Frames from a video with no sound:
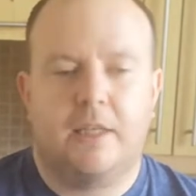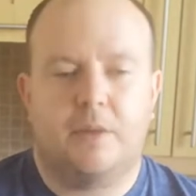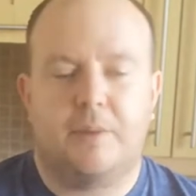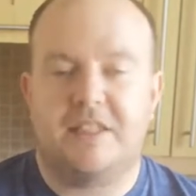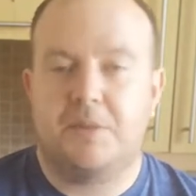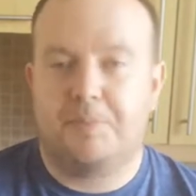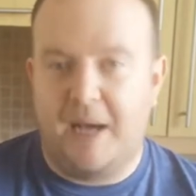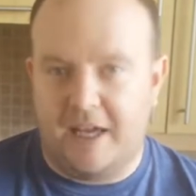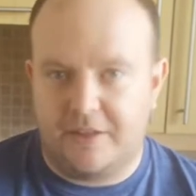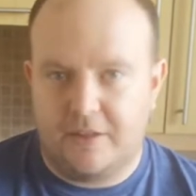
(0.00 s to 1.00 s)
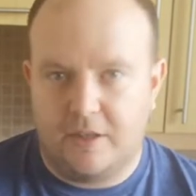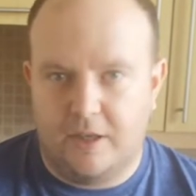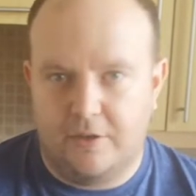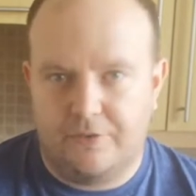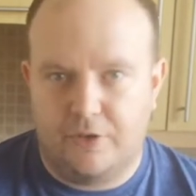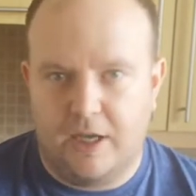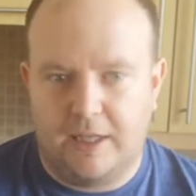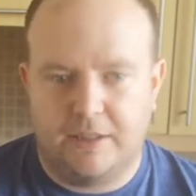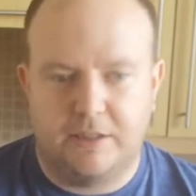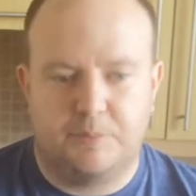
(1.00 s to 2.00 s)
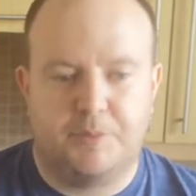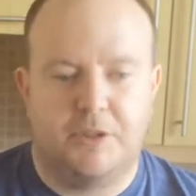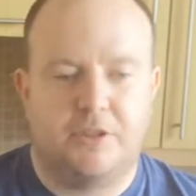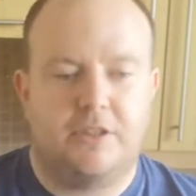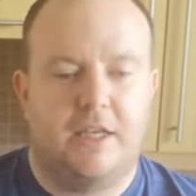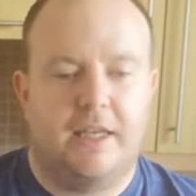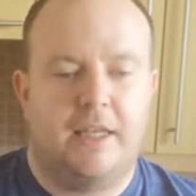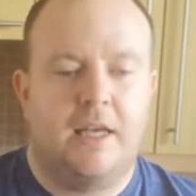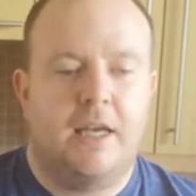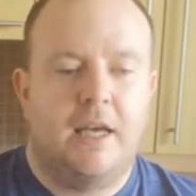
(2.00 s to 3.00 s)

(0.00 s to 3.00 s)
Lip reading: They went to Bath for Andy's birthday